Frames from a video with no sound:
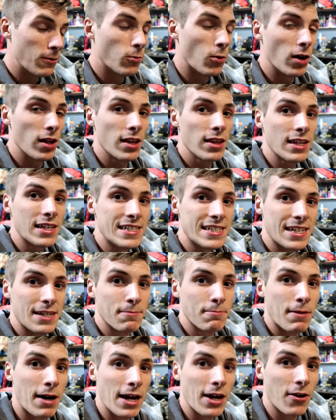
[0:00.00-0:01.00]
well, at least
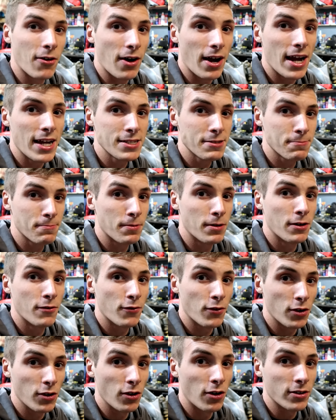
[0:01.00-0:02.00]
in my grasp
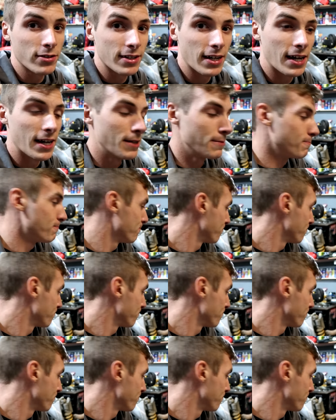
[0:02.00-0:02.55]
for a long time,